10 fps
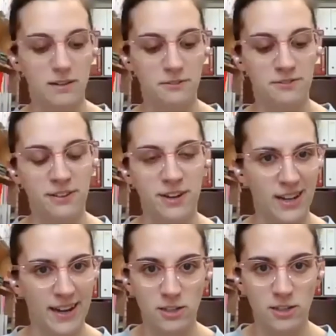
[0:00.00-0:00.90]
very good
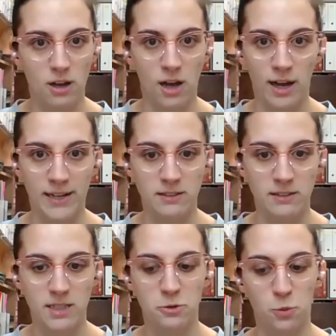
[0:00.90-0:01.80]
handle on
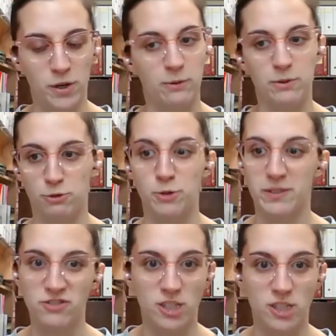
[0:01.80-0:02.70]
working with groups of
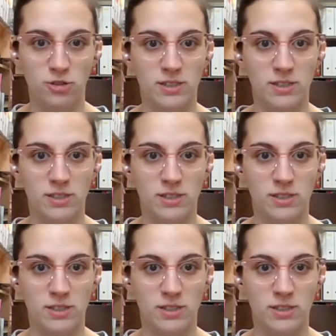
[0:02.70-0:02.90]
children.